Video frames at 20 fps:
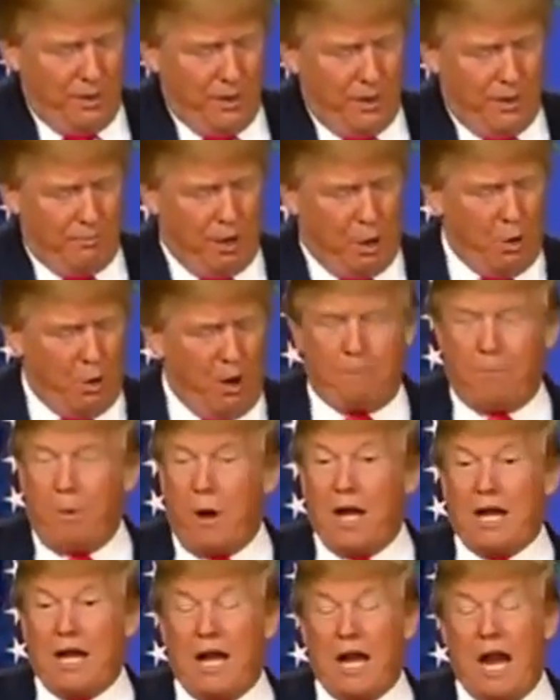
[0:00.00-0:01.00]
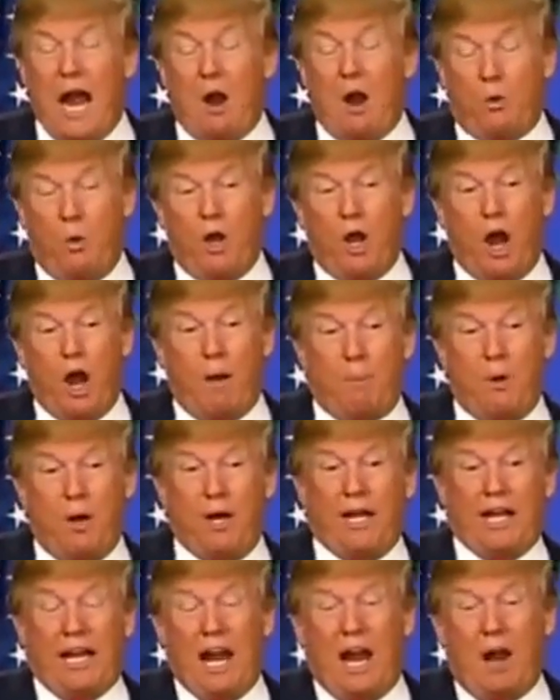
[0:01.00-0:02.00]
But we are
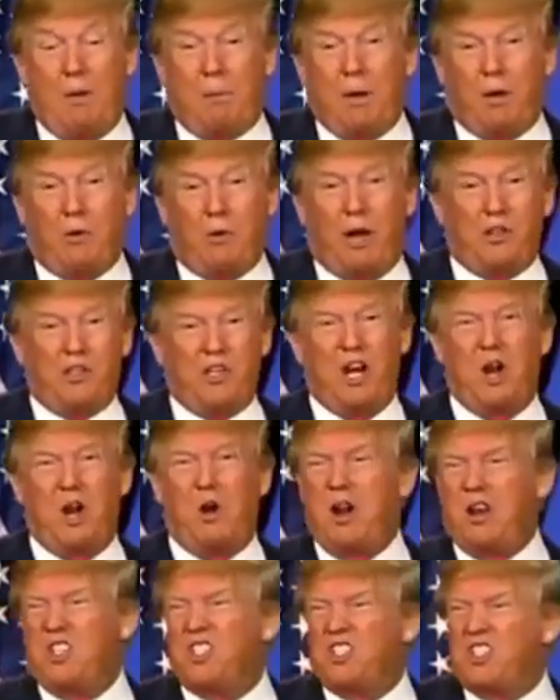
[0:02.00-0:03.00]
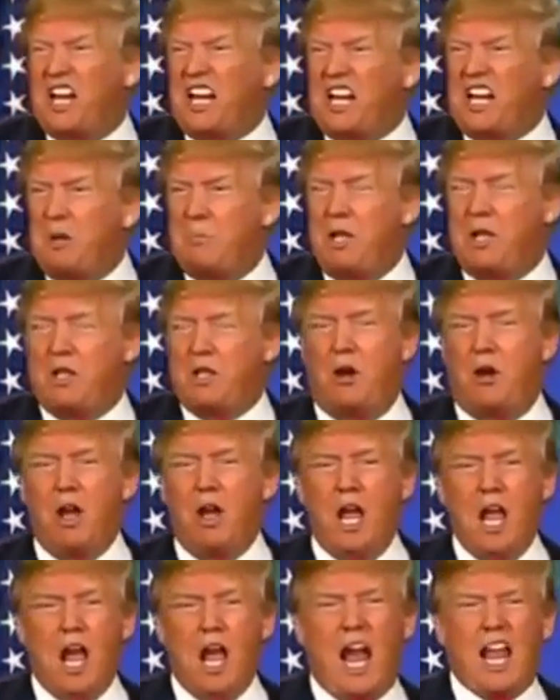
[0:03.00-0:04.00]
bringing out big crowds. You know what sickened me, though?
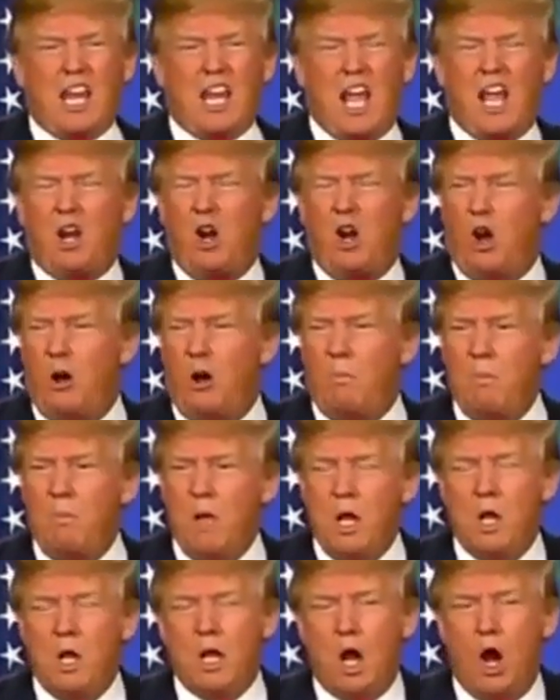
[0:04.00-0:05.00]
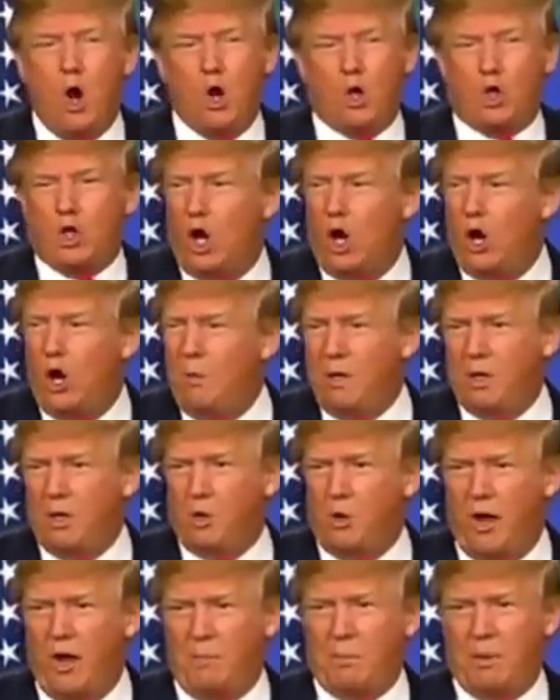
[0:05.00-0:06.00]
I get home, Oklahoma,
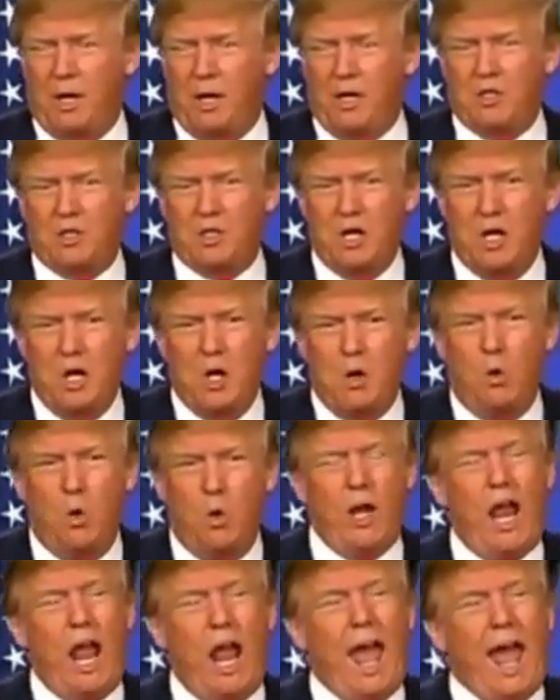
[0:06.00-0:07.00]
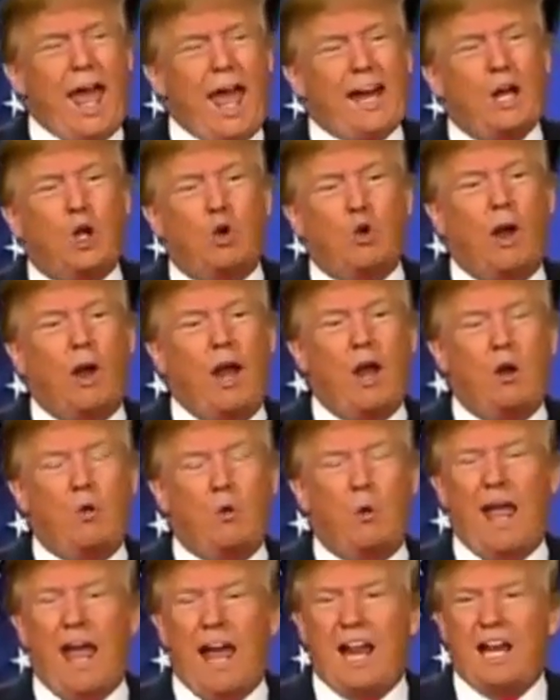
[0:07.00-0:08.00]
great place. We had a crowd, we
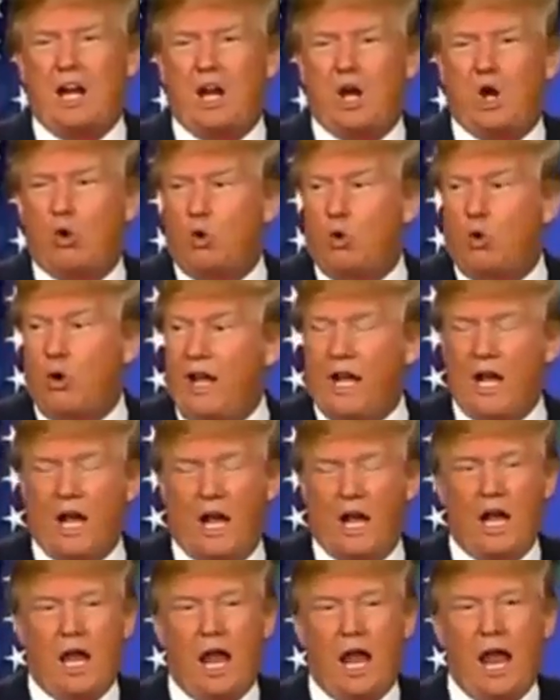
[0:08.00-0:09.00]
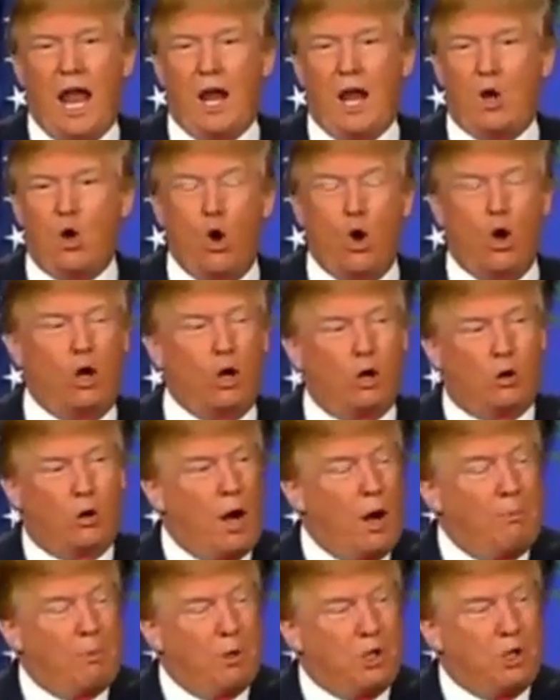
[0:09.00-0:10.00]
had an arena at Oral
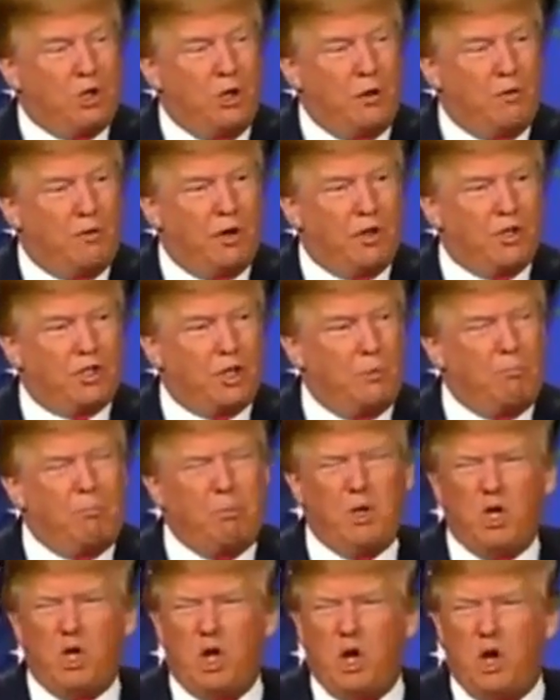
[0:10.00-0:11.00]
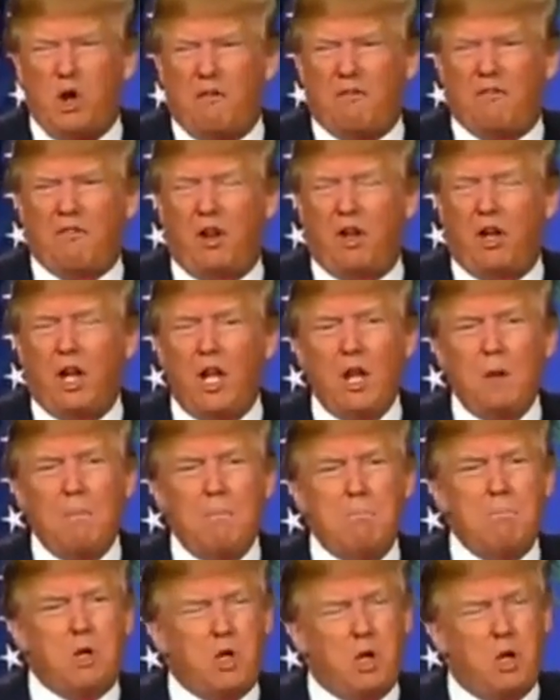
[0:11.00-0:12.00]
Roberts University. Beautiful,
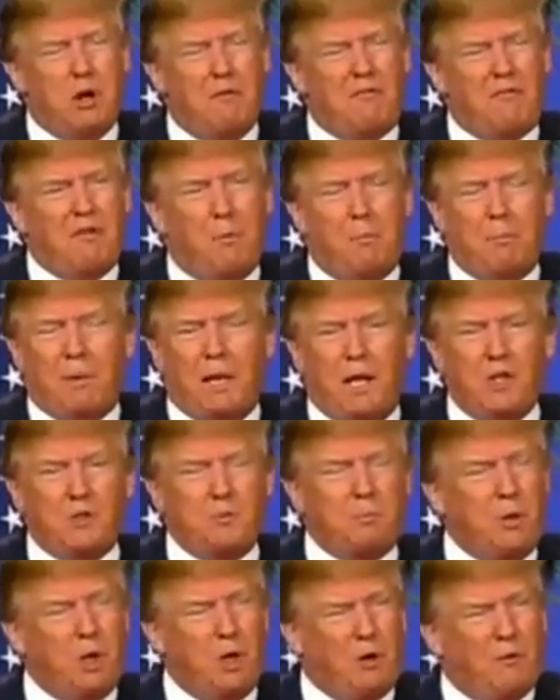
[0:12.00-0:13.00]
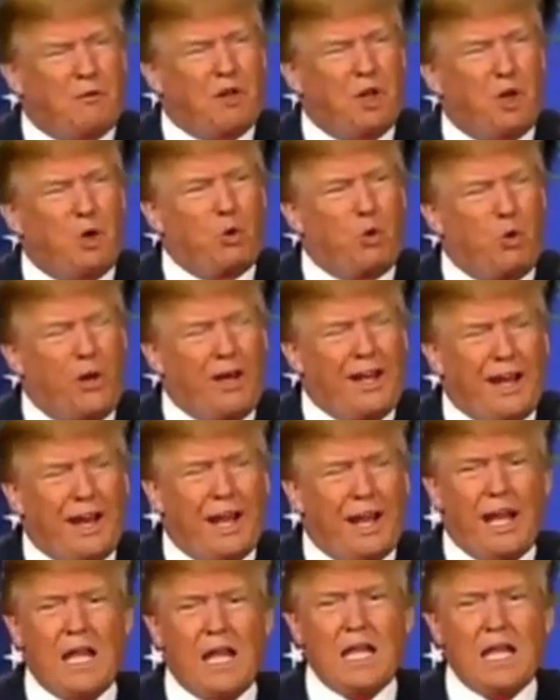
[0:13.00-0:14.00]
beautiful place, beautiful arena.
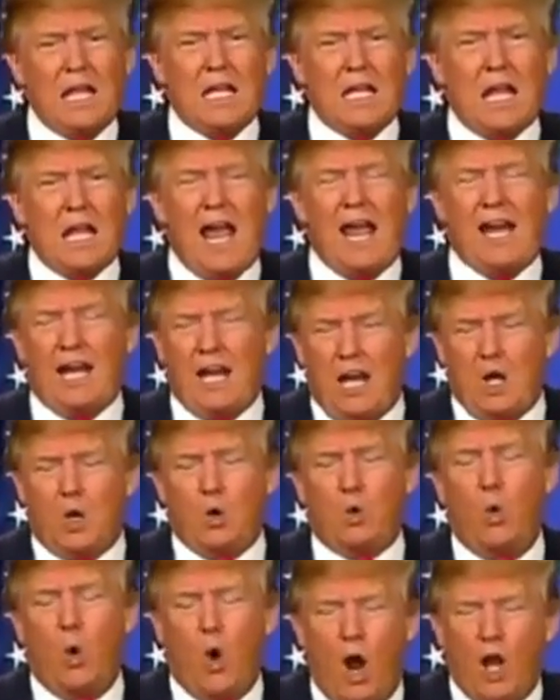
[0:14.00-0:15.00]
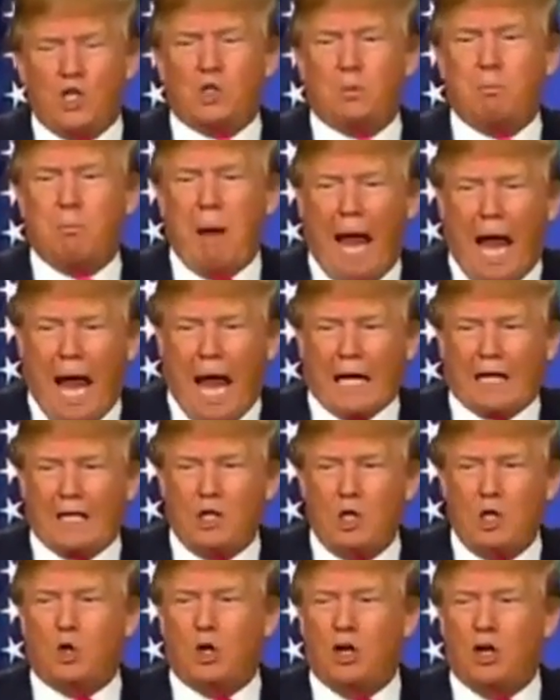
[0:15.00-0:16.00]
And it was packed.
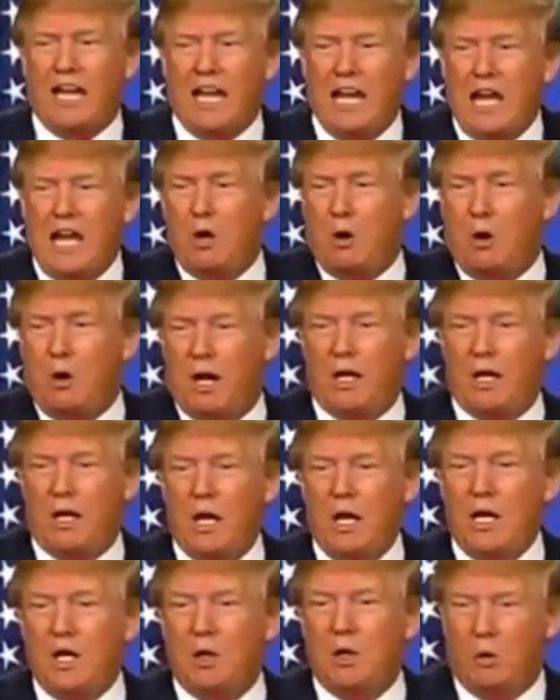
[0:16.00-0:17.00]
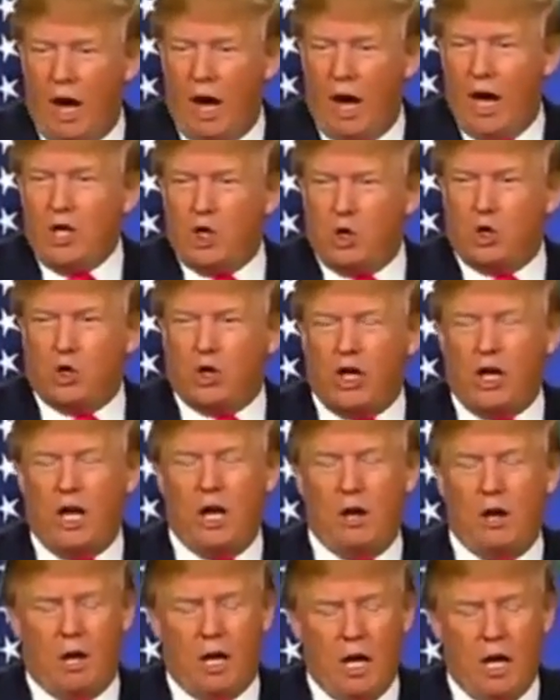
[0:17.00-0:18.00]
You could hear it, right? You could
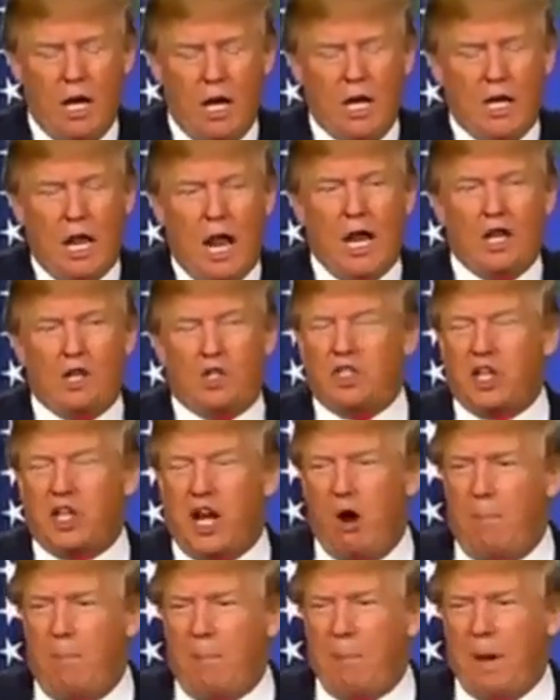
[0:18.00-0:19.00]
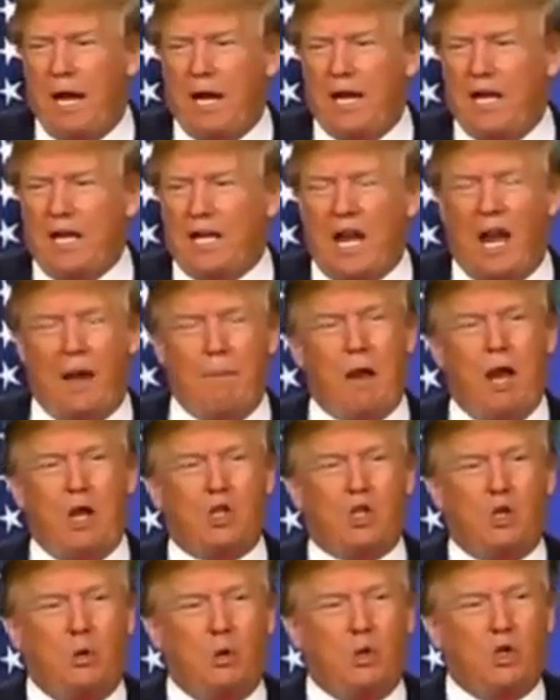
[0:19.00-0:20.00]
hear it. And Sarah Palin came out.
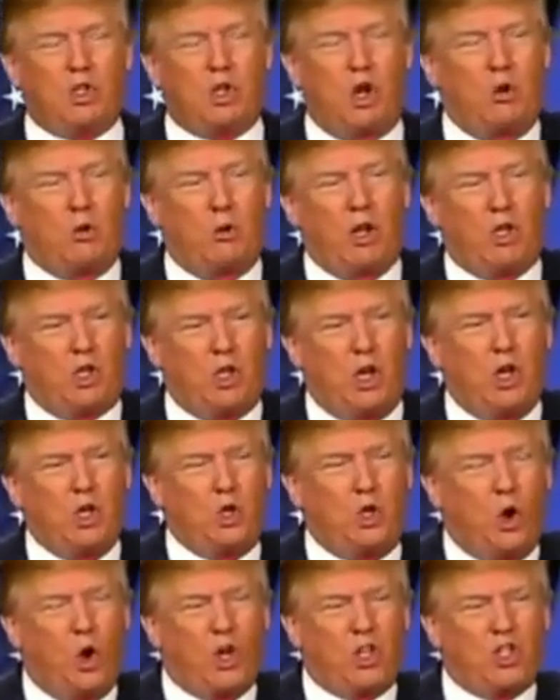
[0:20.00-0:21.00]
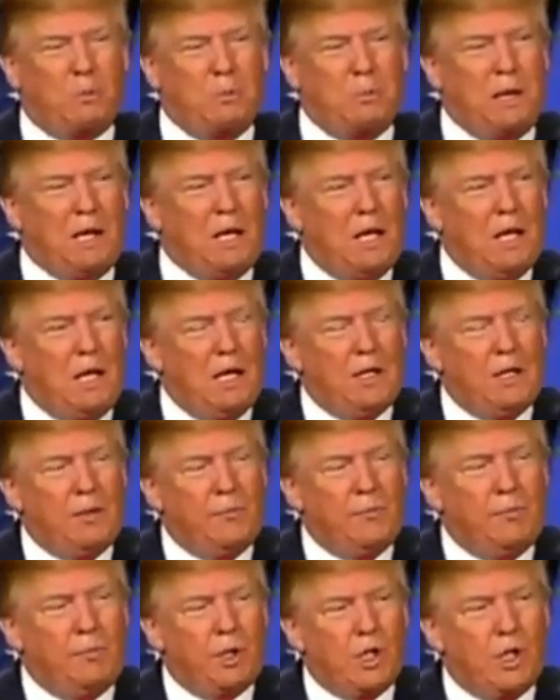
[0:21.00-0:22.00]
She was so great. She endorsed me.
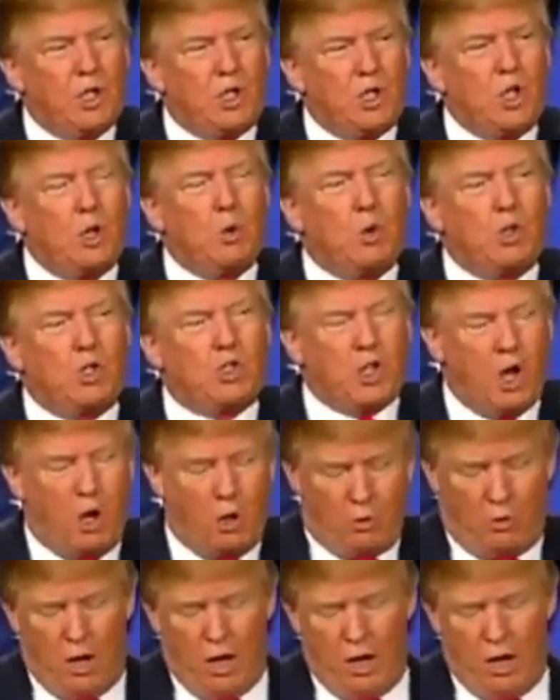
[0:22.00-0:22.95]
She was so great.